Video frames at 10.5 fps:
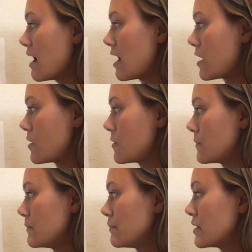
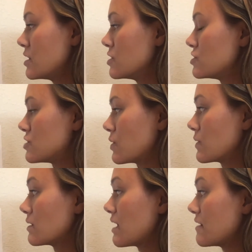So the
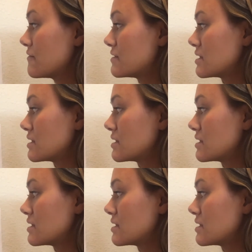left